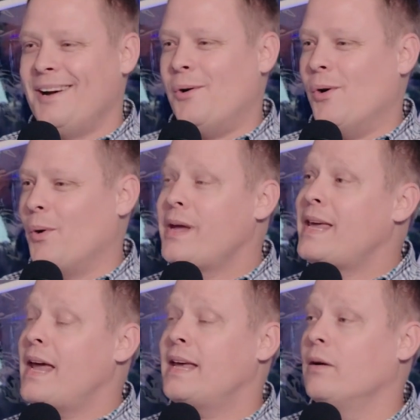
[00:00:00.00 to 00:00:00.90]
Or we
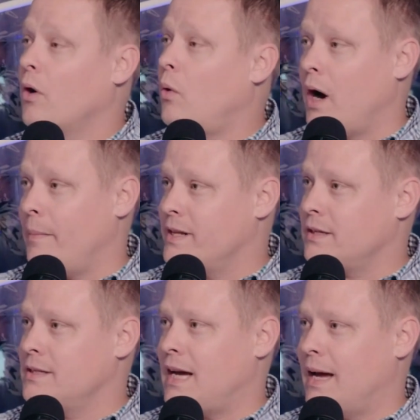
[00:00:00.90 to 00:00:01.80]
can't get
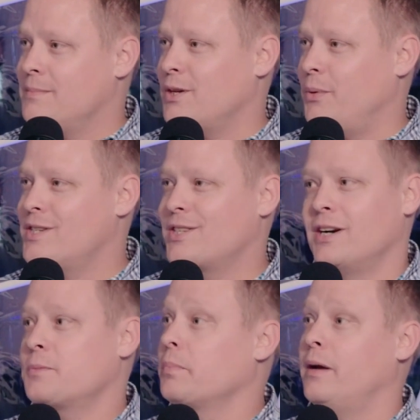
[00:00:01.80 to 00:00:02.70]
requirements on time, so we
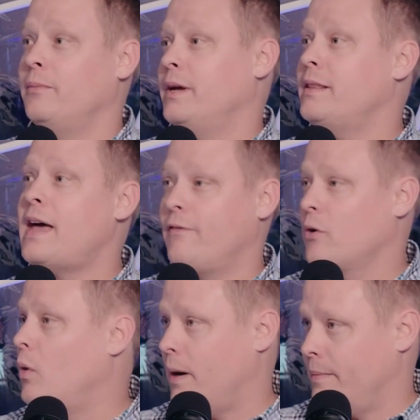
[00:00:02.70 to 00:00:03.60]
start sprint with half
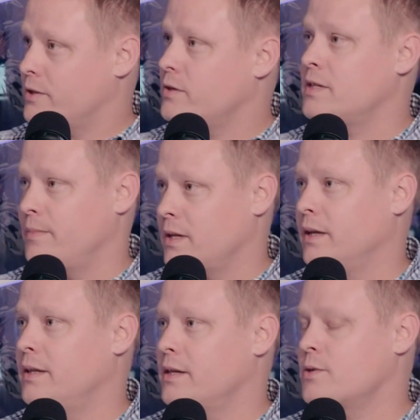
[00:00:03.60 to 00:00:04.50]
requirements or something
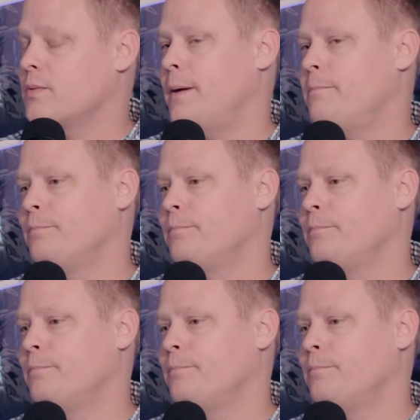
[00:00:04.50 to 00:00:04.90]
like this, right?